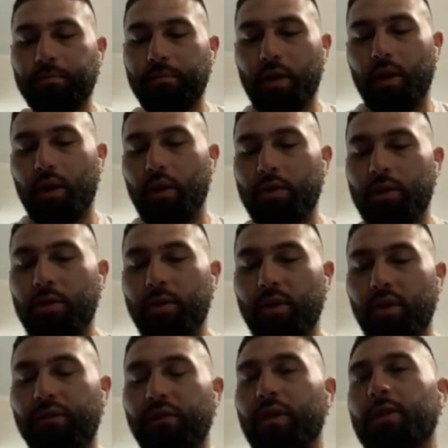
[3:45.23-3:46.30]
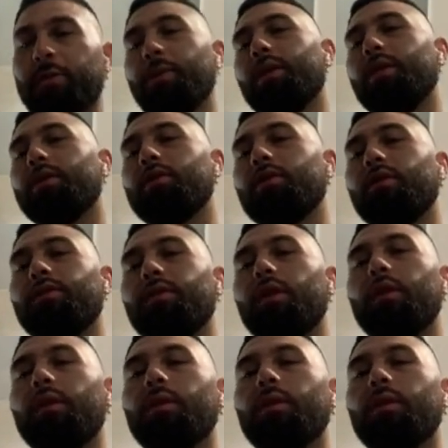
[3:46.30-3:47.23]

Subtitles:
it's just been a fun experience so far.